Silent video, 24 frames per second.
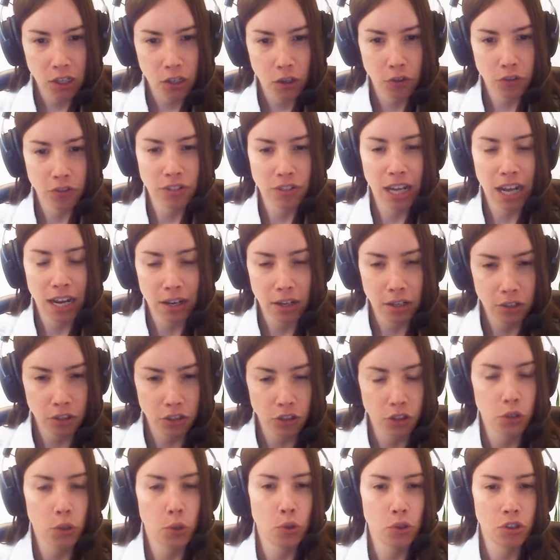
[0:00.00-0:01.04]
You know, there's not a
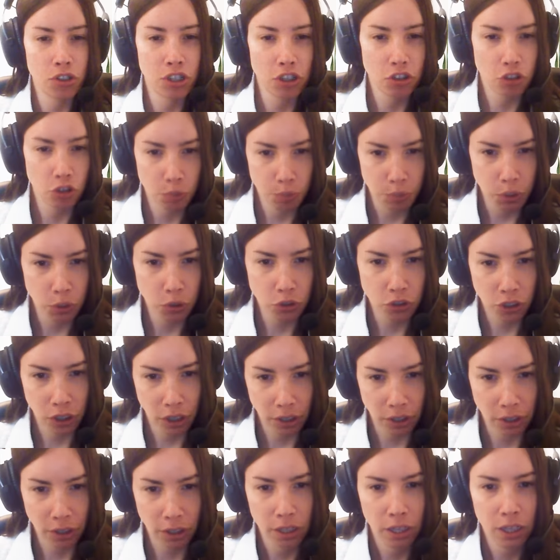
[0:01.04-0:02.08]
huge
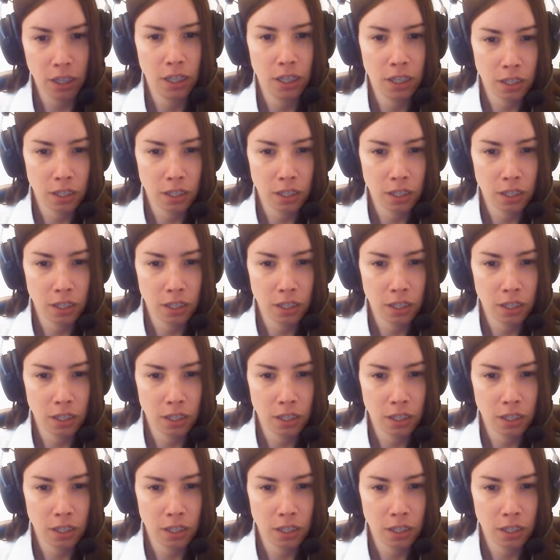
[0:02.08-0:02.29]
distribution